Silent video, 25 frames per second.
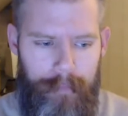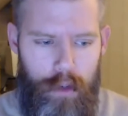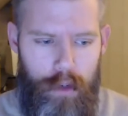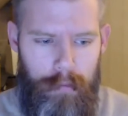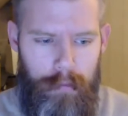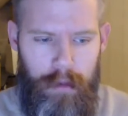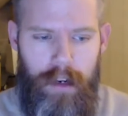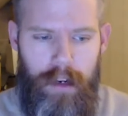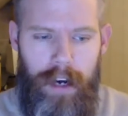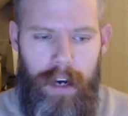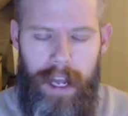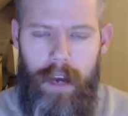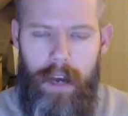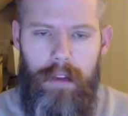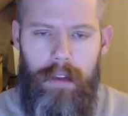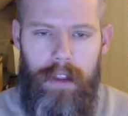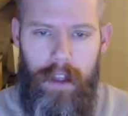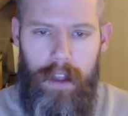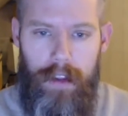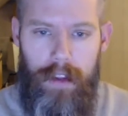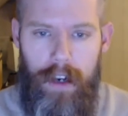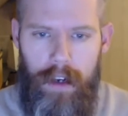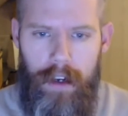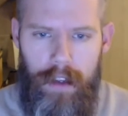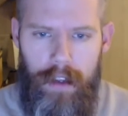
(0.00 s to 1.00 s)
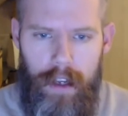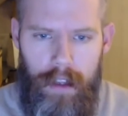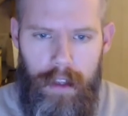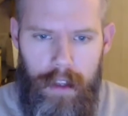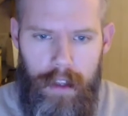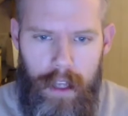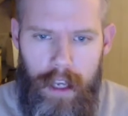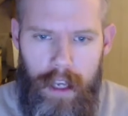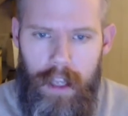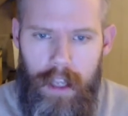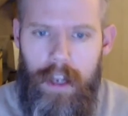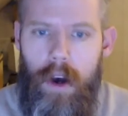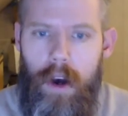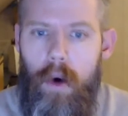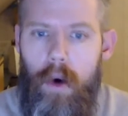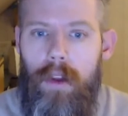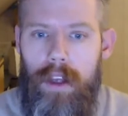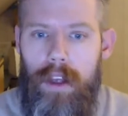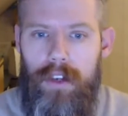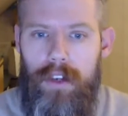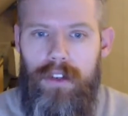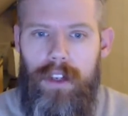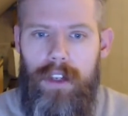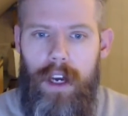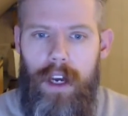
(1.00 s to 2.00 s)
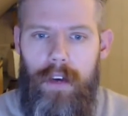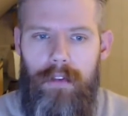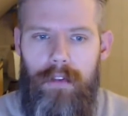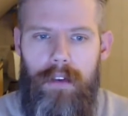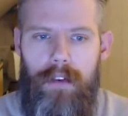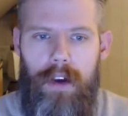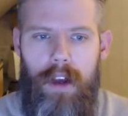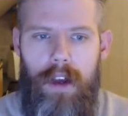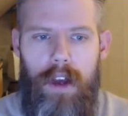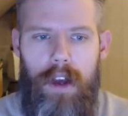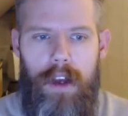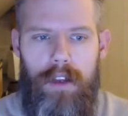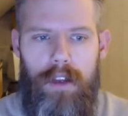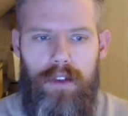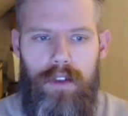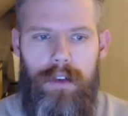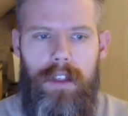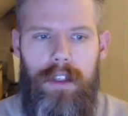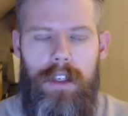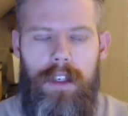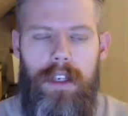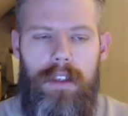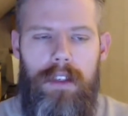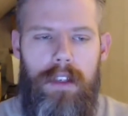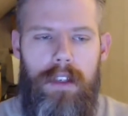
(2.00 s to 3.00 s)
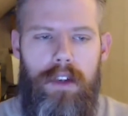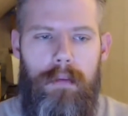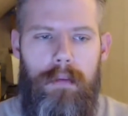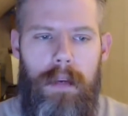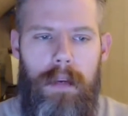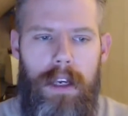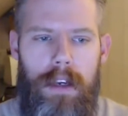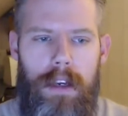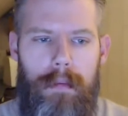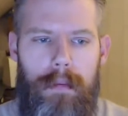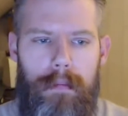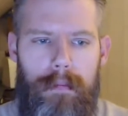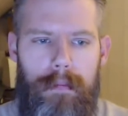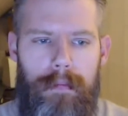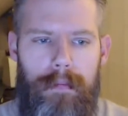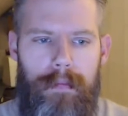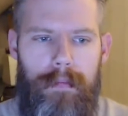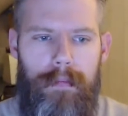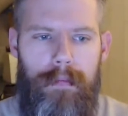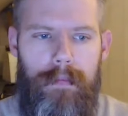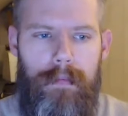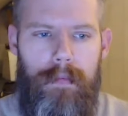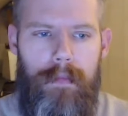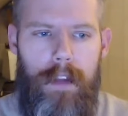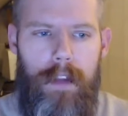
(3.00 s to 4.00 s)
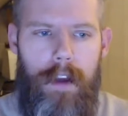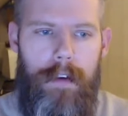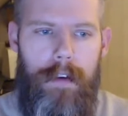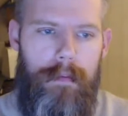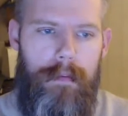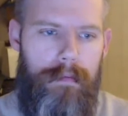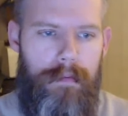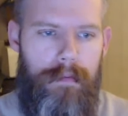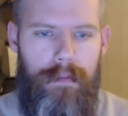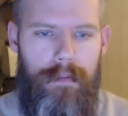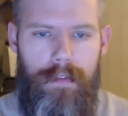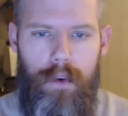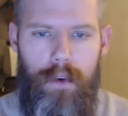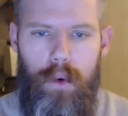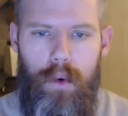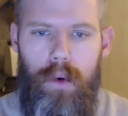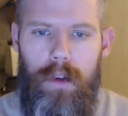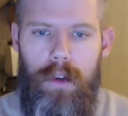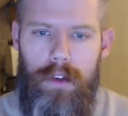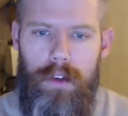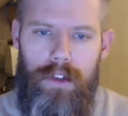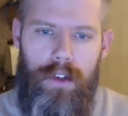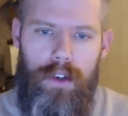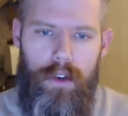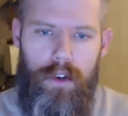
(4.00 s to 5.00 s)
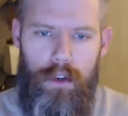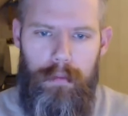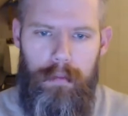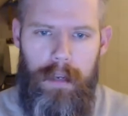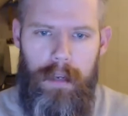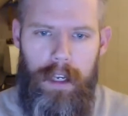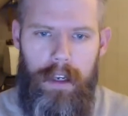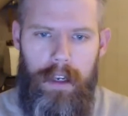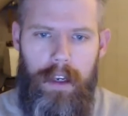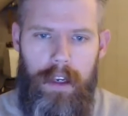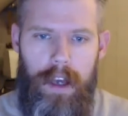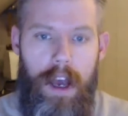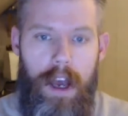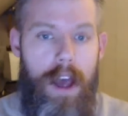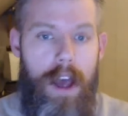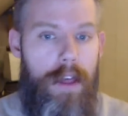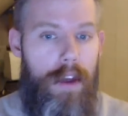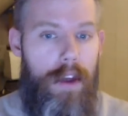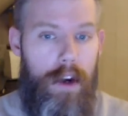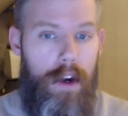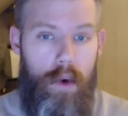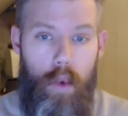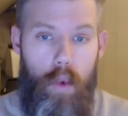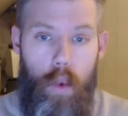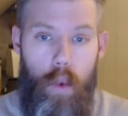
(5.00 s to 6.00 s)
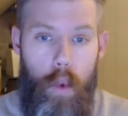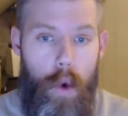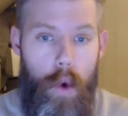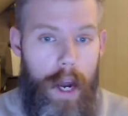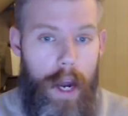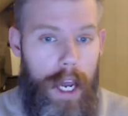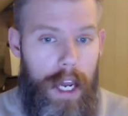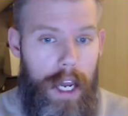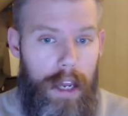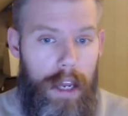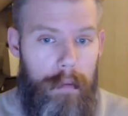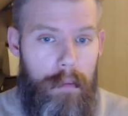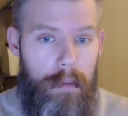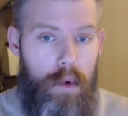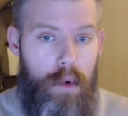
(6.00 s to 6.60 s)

put it out there. They know this stuff. So it's easy to be fooled, so to speak. They're way